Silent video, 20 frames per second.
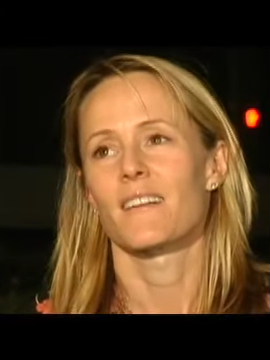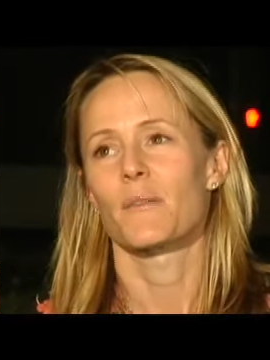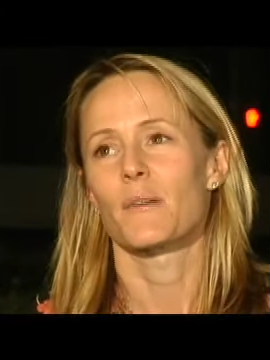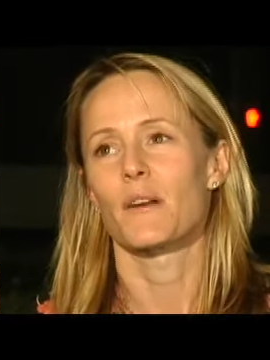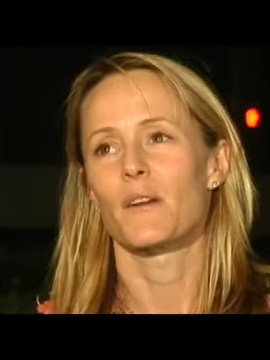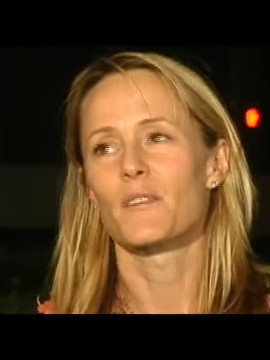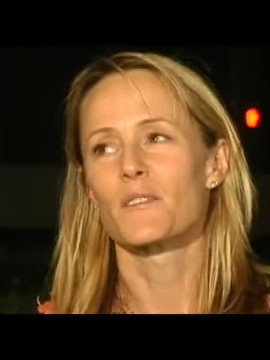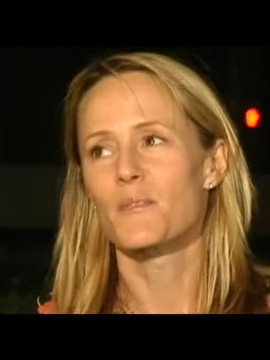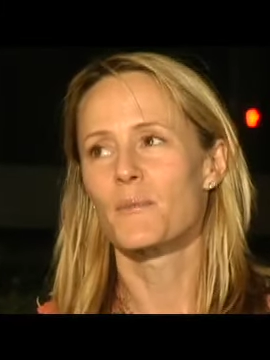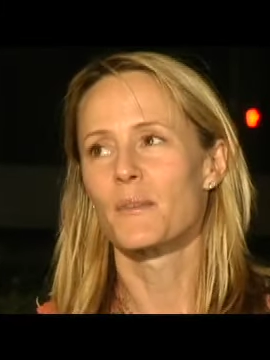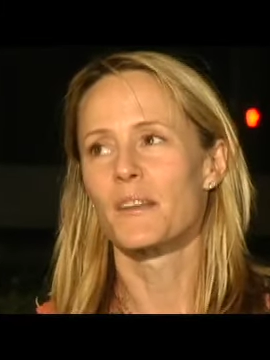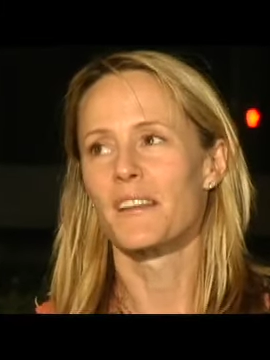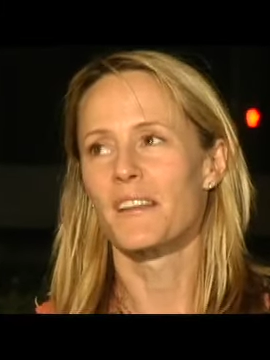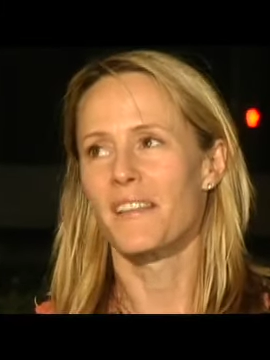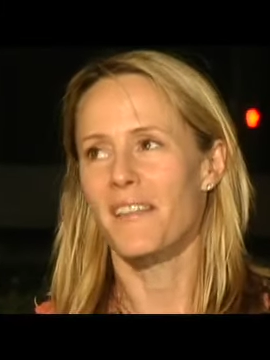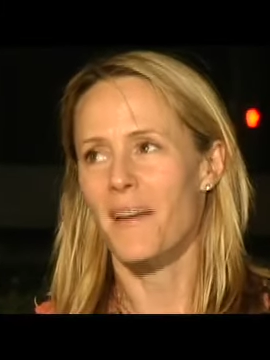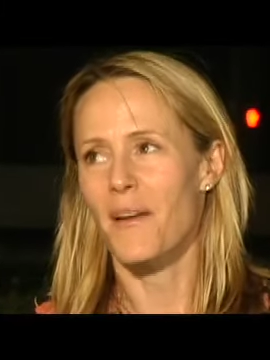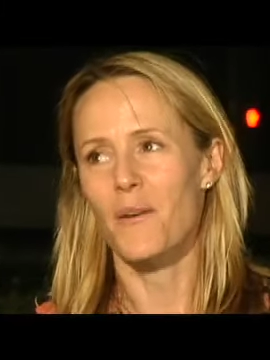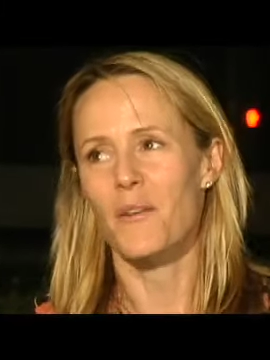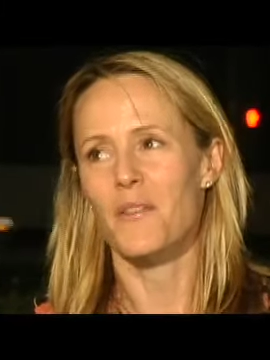But
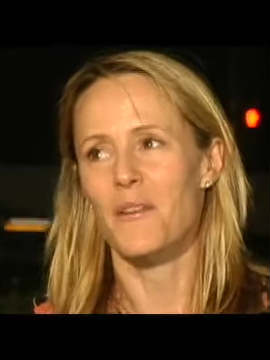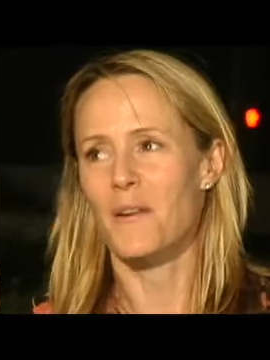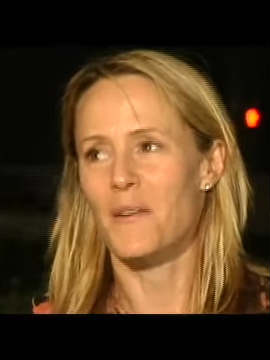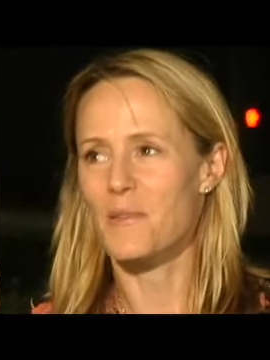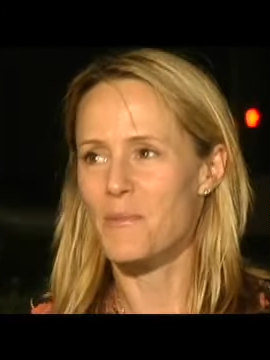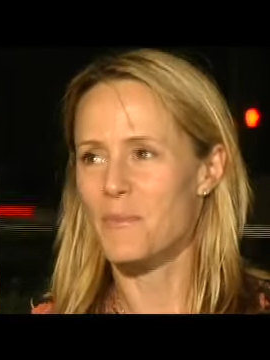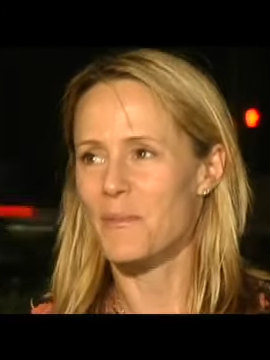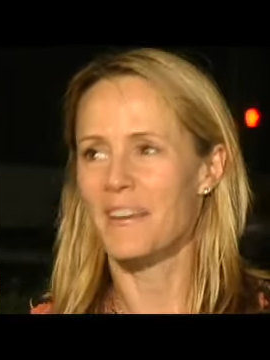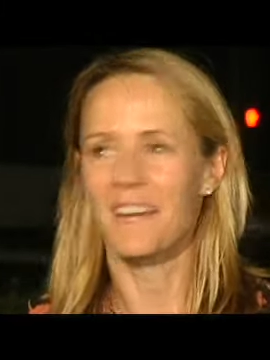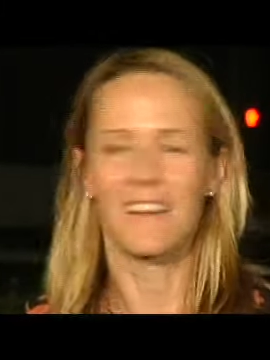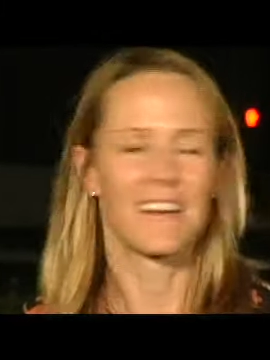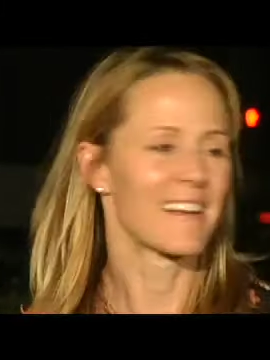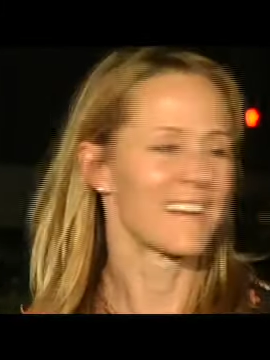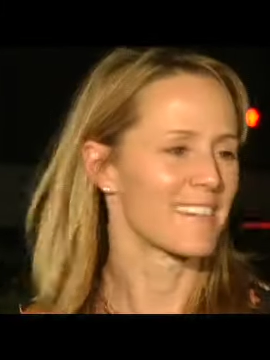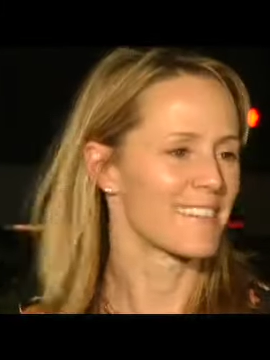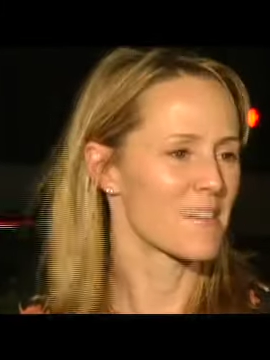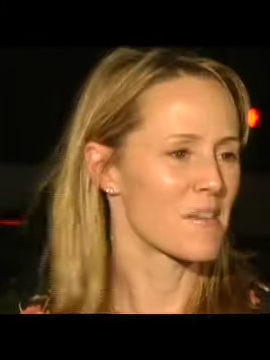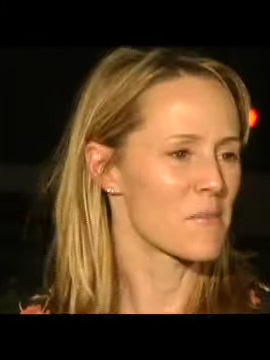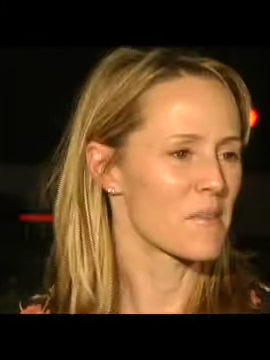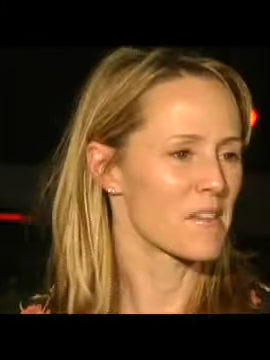ultimately, they were there at the
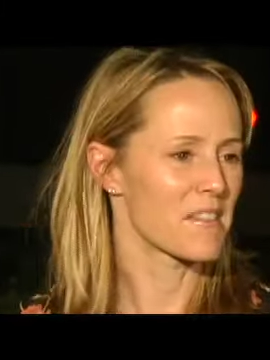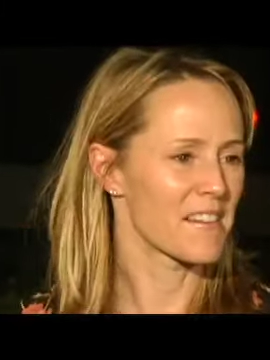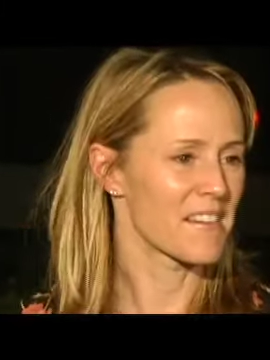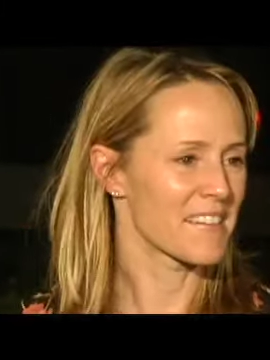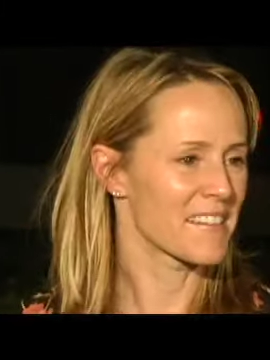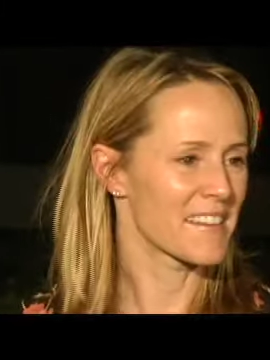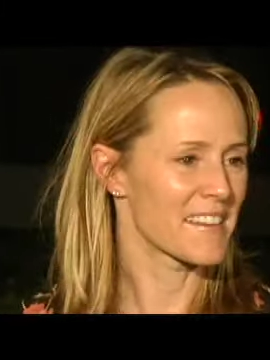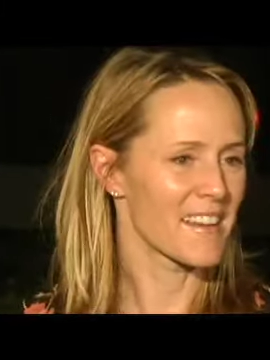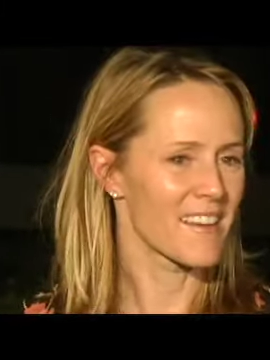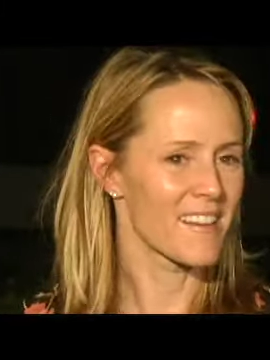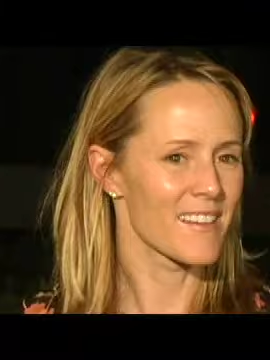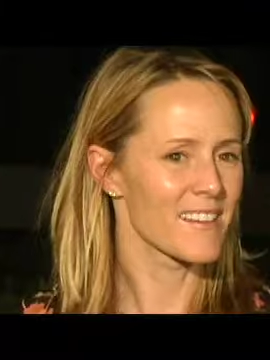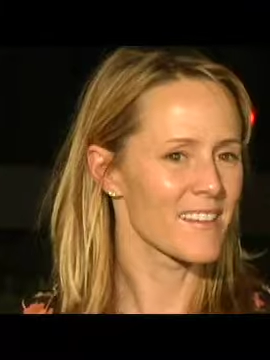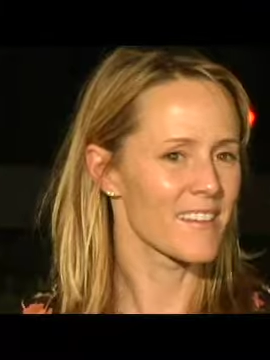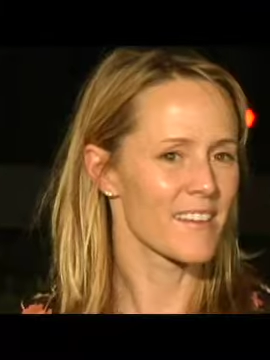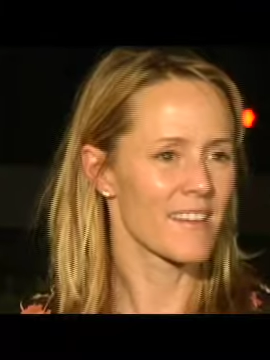beginning, and they'll be there at the end.